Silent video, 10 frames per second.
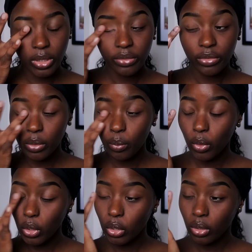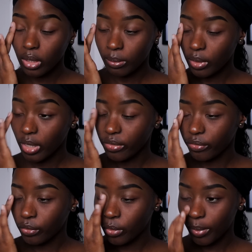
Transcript: I don't even know what look I'm going for,